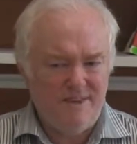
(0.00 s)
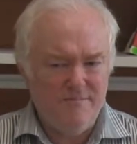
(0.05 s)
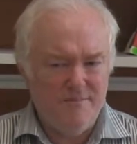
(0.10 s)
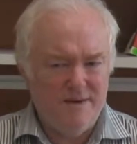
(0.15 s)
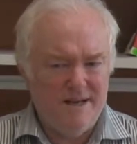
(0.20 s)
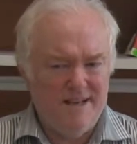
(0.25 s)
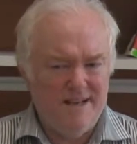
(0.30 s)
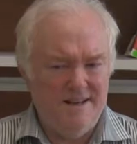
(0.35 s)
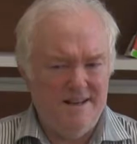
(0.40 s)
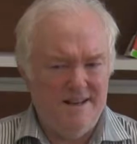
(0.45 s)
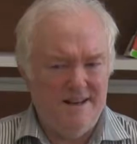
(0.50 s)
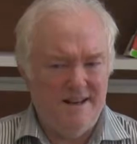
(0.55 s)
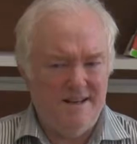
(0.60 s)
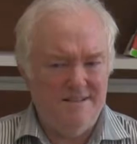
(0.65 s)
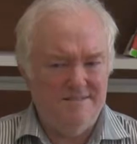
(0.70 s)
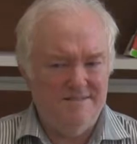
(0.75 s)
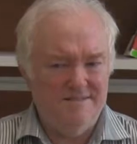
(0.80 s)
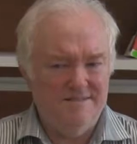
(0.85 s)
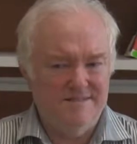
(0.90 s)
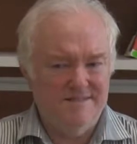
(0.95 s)
But
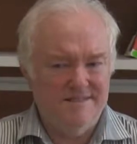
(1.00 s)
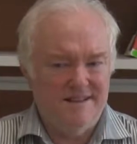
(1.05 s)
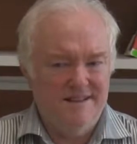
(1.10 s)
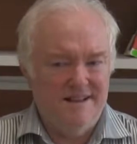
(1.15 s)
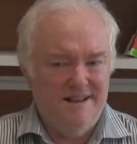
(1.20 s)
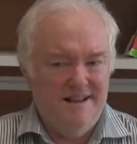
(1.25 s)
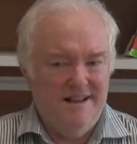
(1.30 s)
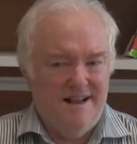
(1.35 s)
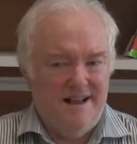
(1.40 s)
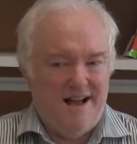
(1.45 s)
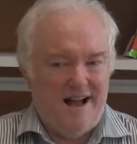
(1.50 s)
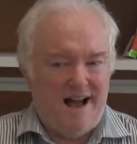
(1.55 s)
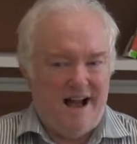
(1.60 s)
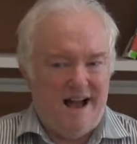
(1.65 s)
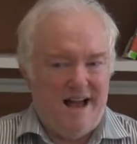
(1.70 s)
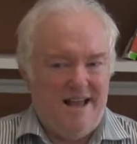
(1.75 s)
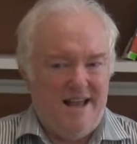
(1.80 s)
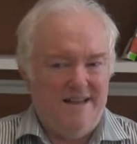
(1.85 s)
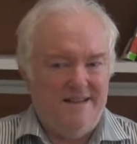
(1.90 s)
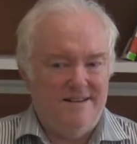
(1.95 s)

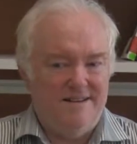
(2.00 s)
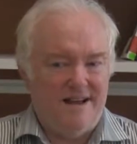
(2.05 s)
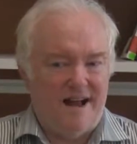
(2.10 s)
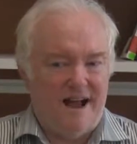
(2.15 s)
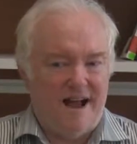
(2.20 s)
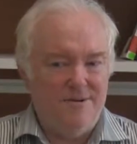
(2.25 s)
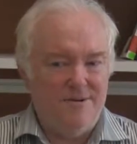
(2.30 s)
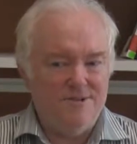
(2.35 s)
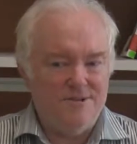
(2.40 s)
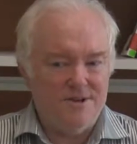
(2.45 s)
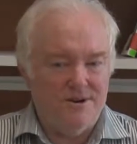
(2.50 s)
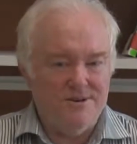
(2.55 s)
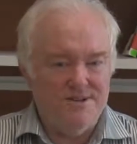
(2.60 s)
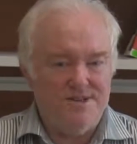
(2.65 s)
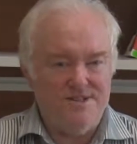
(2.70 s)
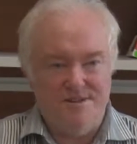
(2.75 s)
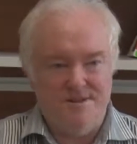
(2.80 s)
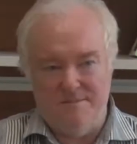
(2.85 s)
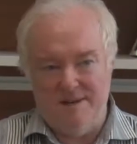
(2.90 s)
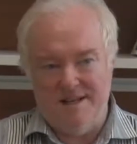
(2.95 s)
I was
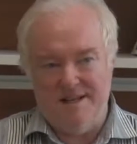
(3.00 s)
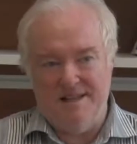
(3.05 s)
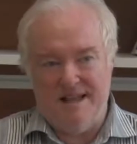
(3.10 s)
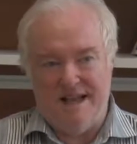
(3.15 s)
always somebody,